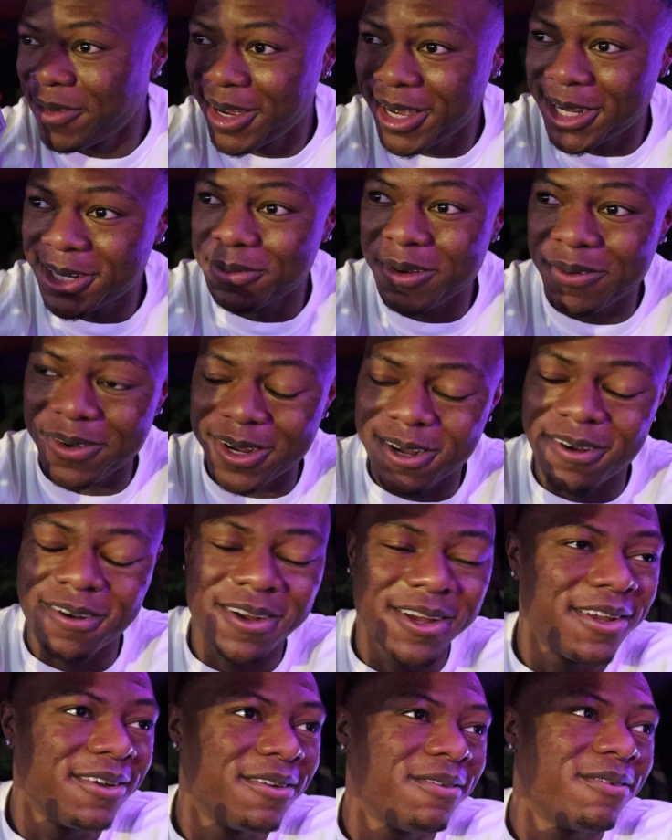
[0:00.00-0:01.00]
we get to where we're
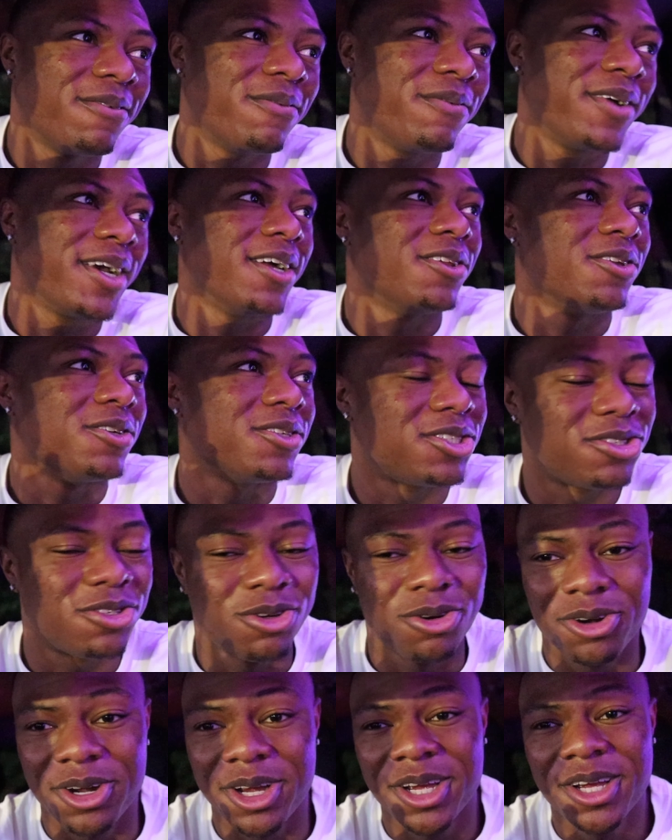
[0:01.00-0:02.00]
going, we got a little
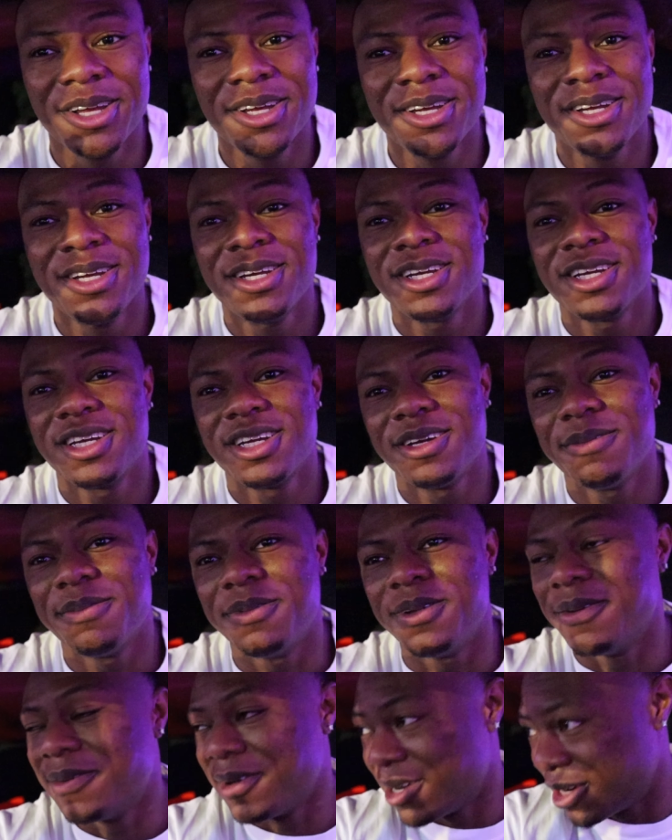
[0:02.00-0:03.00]
story.
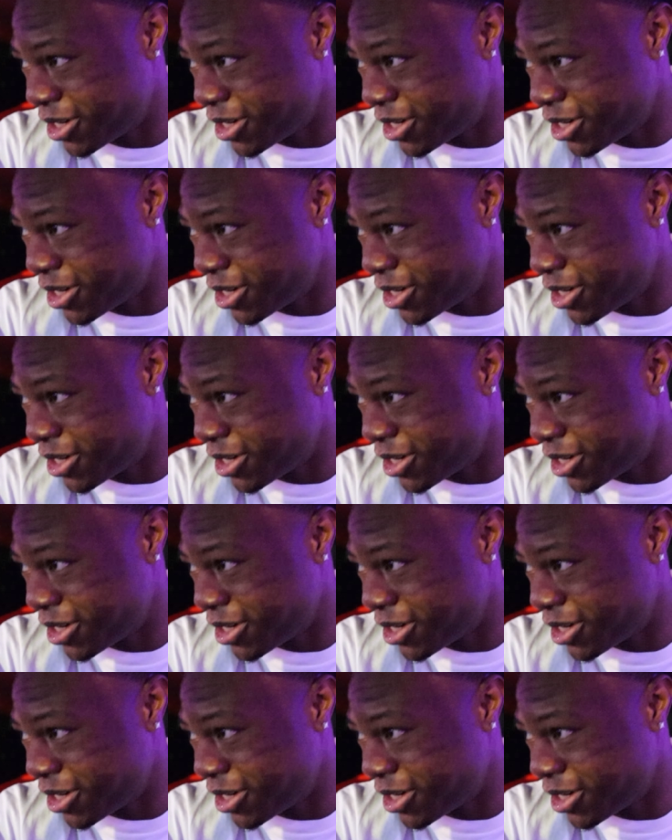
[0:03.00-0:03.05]
But then we're